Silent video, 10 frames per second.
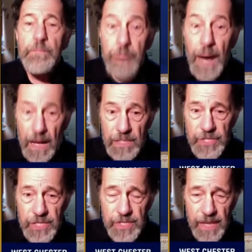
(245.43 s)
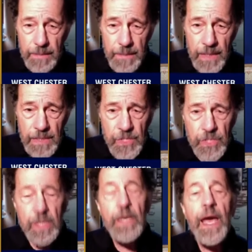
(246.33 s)
policy
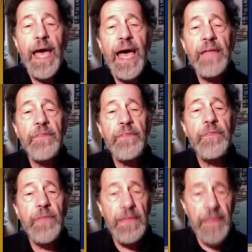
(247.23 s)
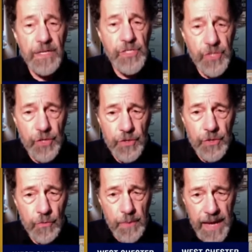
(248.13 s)
statements and the external
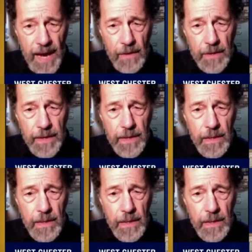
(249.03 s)
reality.